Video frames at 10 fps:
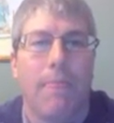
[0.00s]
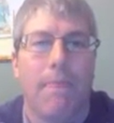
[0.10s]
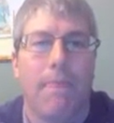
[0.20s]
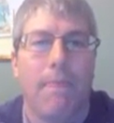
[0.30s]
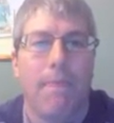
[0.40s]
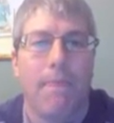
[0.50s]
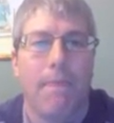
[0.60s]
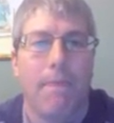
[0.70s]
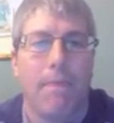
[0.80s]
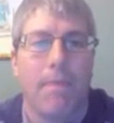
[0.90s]

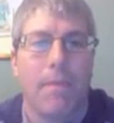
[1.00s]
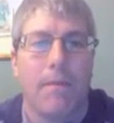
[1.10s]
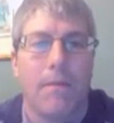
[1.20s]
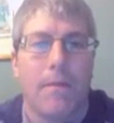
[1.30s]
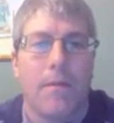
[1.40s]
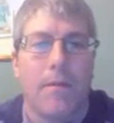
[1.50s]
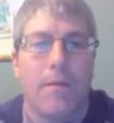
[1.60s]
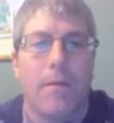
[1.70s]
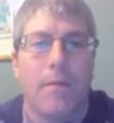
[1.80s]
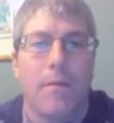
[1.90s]

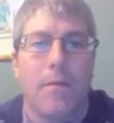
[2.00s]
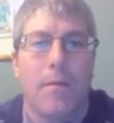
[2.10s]
(silence)